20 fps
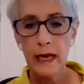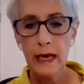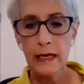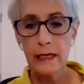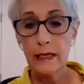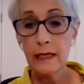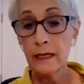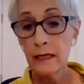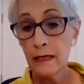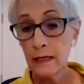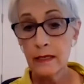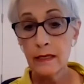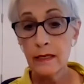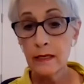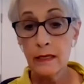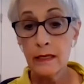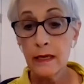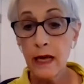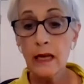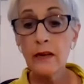and
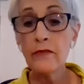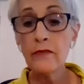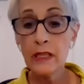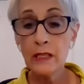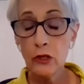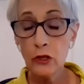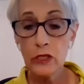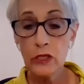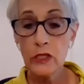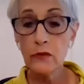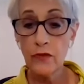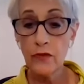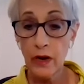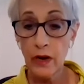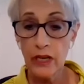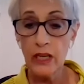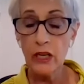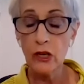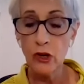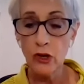none of it looks
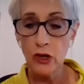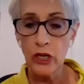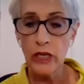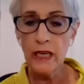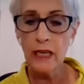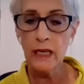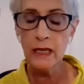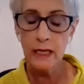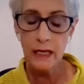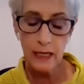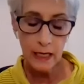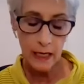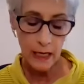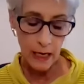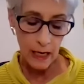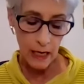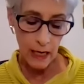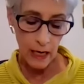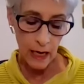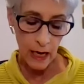very good.
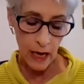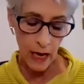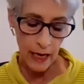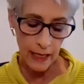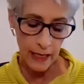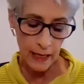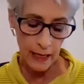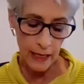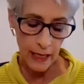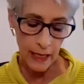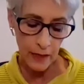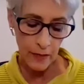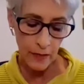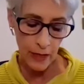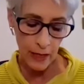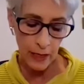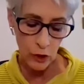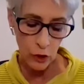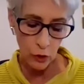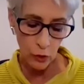I think
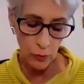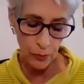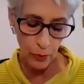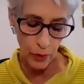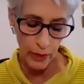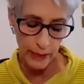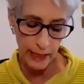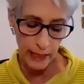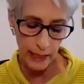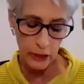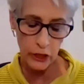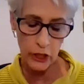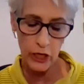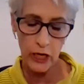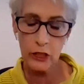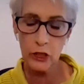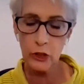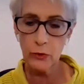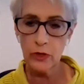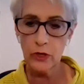that you point out,
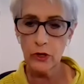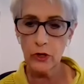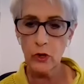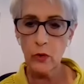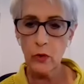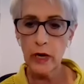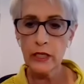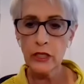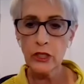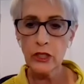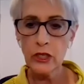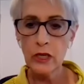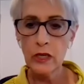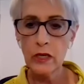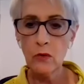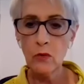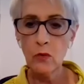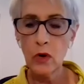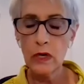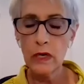Joshua, in your
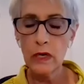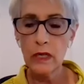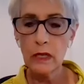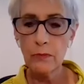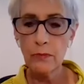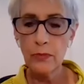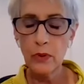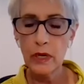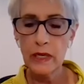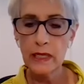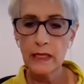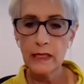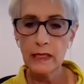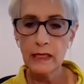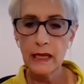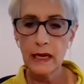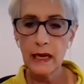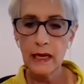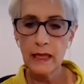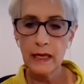question, one of the points
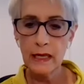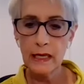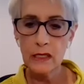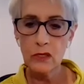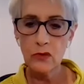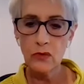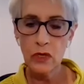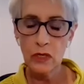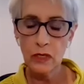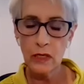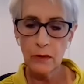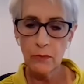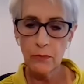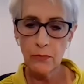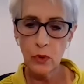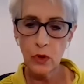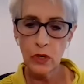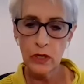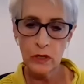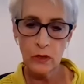that I think is really
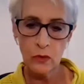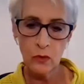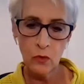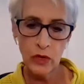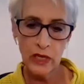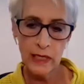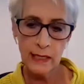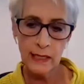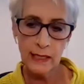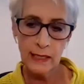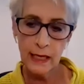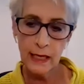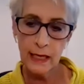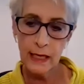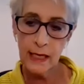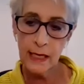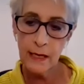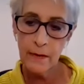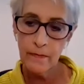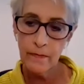important. We
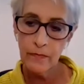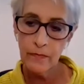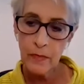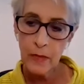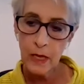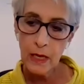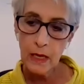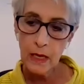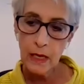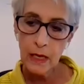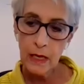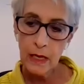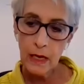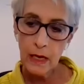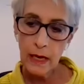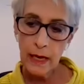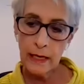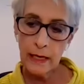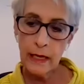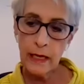see
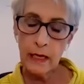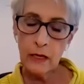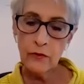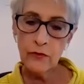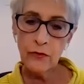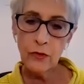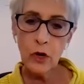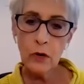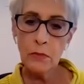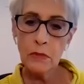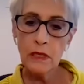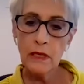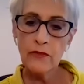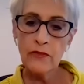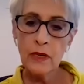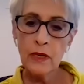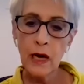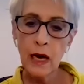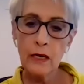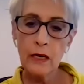an informal,
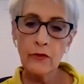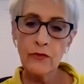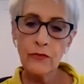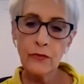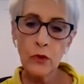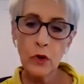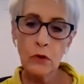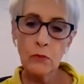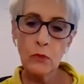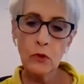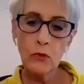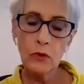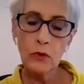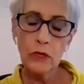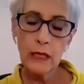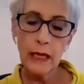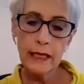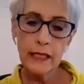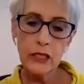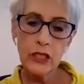if not a formal,
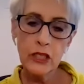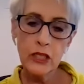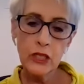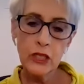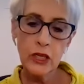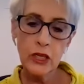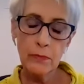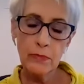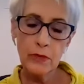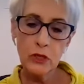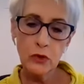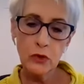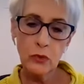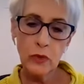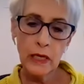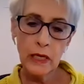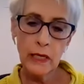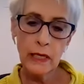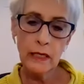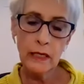relationship
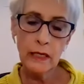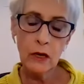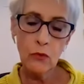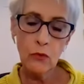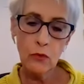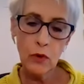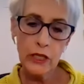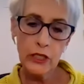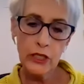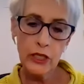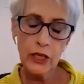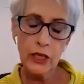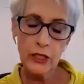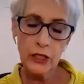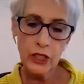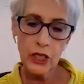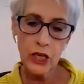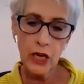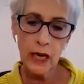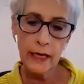between Russia,
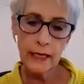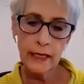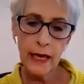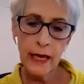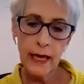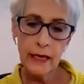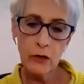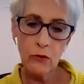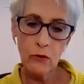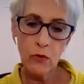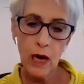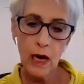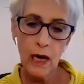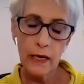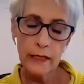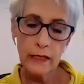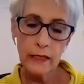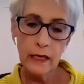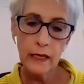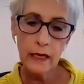China, and
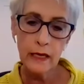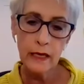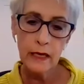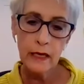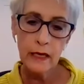Iran.